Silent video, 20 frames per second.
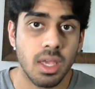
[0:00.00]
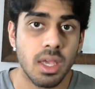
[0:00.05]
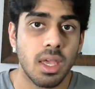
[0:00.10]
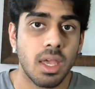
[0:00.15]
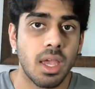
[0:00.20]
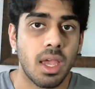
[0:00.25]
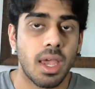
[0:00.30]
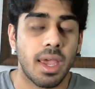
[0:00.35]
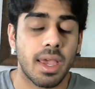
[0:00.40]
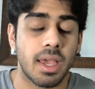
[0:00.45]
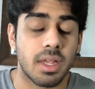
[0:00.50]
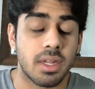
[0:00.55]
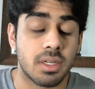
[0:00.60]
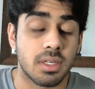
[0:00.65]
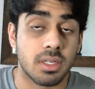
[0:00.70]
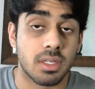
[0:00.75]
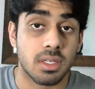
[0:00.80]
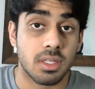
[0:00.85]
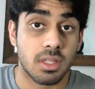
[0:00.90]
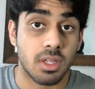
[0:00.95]

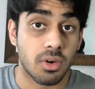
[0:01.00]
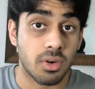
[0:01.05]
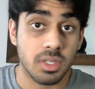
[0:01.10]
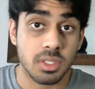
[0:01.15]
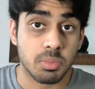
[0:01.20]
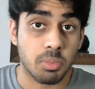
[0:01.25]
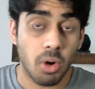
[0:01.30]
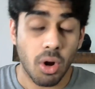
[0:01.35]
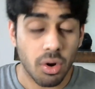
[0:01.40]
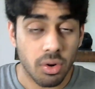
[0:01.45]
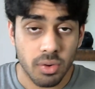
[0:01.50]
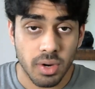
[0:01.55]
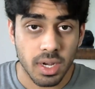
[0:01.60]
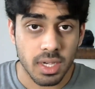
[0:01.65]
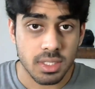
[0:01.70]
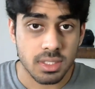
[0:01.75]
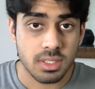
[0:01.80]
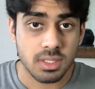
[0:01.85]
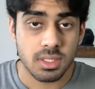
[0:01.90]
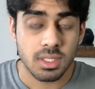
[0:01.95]
And there is
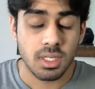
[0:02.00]
progress.